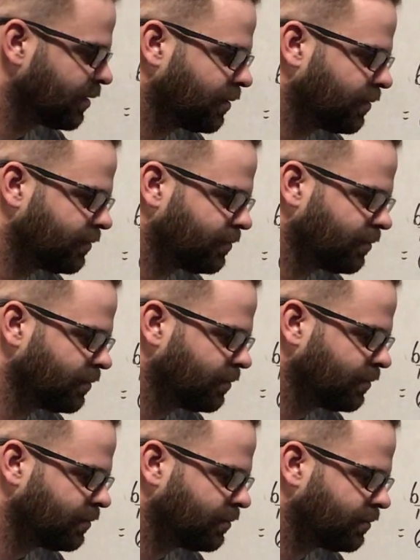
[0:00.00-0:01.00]
go
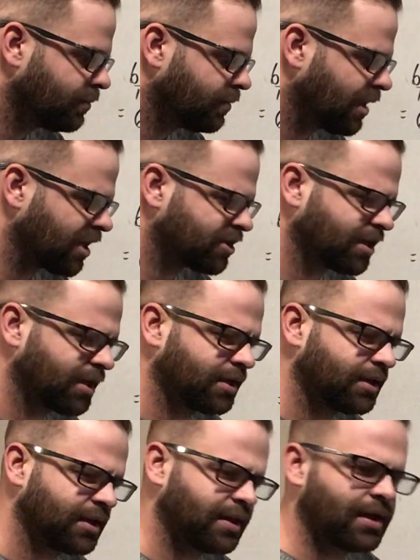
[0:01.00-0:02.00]
through,
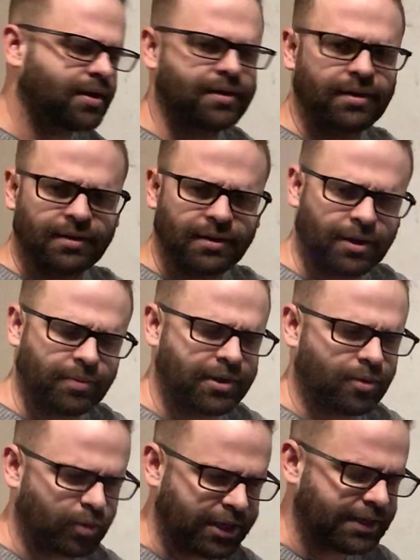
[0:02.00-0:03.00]
actually that'll be
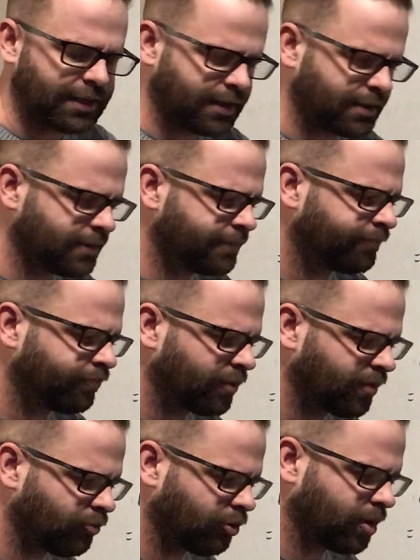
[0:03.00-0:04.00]
a week later
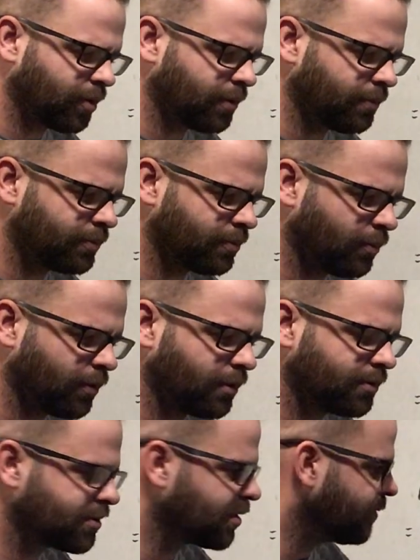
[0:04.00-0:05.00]
for the group
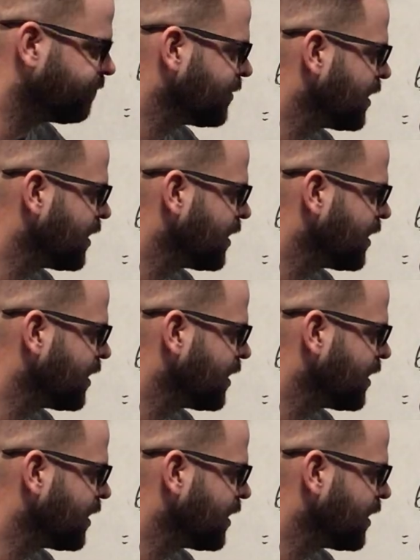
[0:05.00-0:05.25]
tomorrow. So